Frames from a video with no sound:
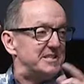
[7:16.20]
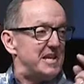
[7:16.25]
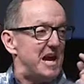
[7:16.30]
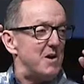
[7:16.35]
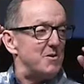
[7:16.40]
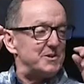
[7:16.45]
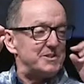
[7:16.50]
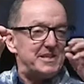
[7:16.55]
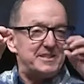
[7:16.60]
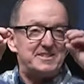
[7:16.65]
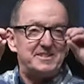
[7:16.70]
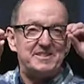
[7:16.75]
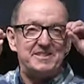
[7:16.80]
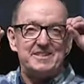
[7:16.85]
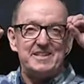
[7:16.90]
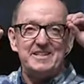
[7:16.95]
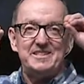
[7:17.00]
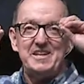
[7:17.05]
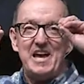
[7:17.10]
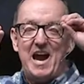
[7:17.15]
hours. That's
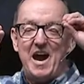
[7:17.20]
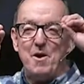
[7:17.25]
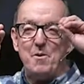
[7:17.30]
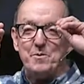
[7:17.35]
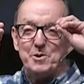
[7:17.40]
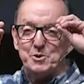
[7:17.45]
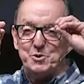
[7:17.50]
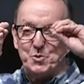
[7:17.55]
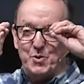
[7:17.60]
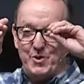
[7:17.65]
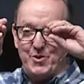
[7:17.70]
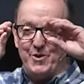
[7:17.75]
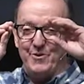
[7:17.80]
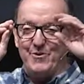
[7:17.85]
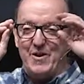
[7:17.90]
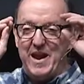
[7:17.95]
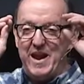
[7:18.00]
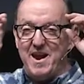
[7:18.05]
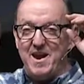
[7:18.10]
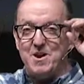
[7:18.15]
6 hours worth of
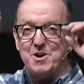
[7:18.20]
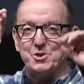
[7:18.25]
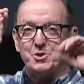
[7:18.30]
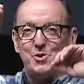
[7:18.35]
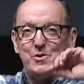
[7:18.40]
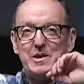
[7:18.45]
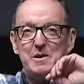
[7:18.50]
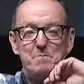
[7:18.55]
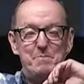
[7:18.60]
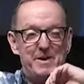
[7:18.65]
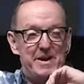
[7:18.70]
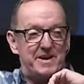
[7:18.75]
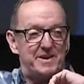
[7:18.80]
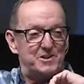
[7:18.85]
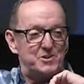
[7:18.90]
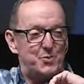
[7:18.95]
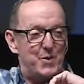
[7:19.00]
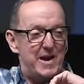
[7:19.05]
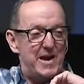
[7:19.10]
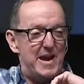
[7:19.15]
air so he can peck
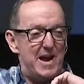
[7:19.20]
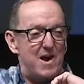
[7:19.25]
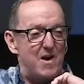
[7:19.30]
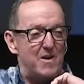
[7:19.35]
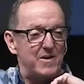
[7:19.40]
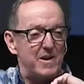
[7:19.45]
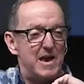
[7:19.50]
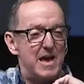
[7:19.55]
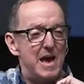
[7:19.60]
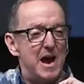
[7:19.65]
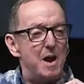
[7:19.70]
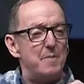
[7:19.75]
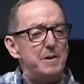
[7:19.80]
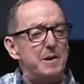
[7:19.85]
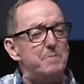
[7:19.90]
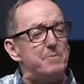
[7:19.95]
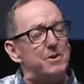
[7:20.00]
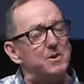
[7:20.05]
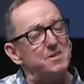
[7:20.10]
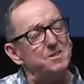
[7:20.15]
his way out. How many
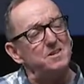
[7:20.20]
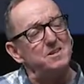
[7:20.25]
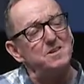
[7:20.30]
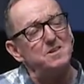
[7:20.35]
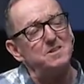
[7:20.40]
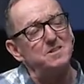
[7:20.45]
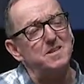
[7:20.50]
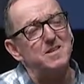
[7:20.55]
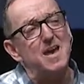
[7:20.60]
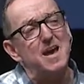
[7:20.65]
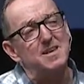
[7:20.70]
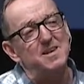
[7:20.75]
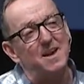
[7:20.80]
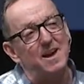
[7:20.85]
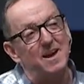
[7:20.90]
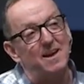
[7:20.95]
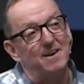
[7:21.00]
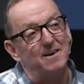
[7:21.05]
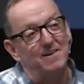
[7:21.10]
billions of years did that take?